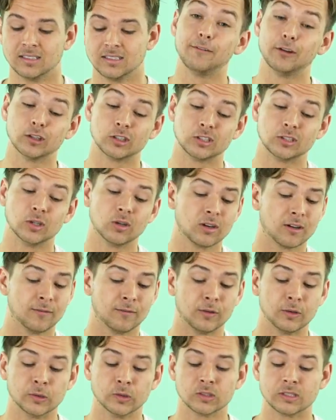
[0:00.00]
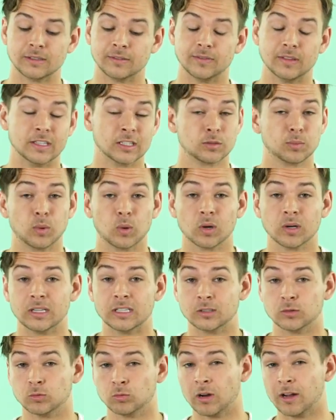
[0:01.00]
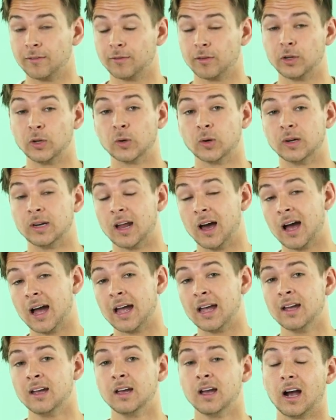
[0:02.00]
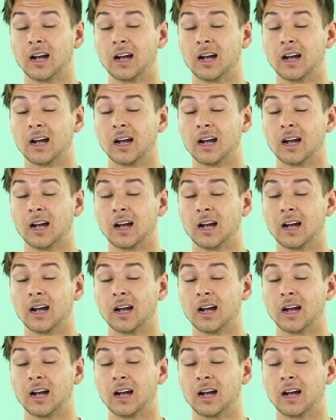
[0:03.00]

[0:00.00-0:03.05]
If you're still confused if this board is right for you or not,